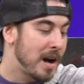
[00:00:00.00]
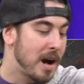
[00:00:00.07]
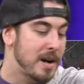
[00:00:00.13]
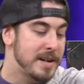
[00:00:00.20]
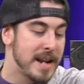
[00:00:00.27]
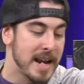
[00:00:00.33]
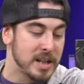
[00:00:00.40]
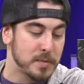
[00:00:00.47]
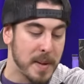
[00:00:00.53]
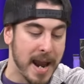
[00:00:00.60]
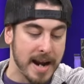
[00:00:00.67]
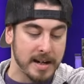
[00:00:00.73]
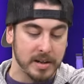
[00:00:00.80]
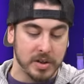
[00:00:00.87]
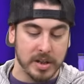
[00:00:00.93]
our next
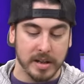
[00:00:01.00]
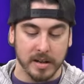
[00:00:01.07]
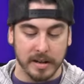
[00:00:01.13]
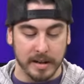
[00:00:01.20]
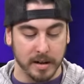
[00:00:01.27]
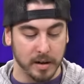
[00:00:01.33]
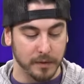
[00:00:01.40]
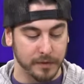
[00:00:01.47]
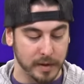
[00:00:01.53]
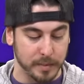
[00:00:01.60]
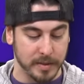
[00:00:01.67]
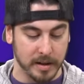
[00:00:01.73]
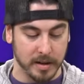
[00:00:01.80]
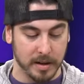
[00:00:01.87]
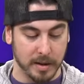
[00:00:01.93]
package here, here, I'll flip
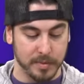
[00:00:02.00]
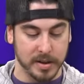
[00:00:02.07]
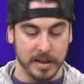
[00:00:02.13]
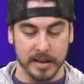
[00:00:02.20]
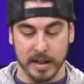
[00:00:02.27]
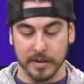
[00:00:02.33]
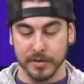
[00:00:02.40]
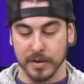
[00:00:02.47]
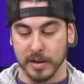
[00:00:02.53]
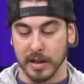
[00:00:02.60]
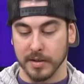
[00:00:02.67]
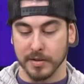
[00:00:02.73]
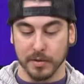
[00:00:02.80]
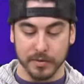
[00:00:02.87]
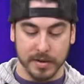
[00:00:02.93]
it upside down so you
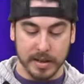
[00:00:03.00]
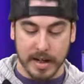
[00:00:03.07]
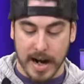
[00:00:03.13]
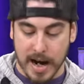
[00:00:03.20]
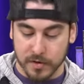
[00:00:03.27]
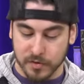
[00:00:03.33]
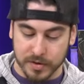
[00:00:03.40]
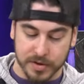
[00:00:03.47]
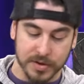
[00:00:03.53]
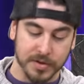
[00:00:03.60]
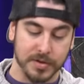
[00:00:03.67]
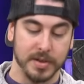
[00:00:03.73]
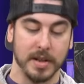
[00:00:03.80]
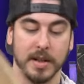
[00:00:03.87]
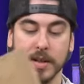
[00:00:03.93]
guys don't see
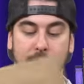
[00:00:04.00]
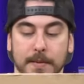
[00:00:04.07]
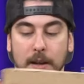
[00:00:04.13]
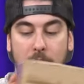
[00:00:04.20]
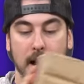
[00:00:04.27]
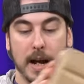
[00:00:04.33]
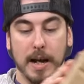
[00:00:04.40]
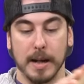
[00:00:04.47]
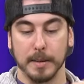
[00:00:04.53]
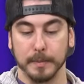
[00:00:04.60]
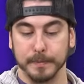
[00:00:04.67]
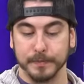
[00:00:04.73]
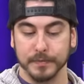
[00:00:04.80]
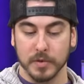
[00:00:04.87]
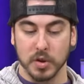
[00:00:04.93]
addresses.
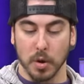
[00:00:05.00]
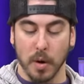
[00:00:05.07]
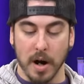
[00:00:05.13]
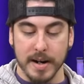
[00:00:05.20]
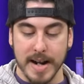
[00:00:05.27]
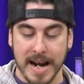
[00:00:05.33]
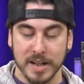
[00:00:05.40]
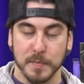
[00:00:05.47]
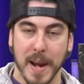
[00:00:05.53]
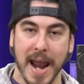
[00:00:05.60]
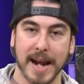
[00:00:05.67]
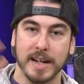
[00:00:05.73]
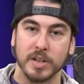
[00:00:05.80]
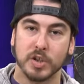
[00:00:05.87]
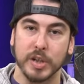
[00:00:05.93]
Um, so our next
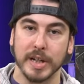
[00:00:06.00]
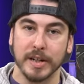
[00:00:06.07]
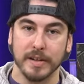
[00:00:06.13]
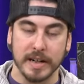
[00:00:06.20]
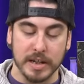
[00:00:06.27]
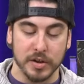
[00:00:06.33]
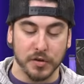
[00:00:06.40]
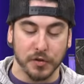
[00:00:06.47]
package here is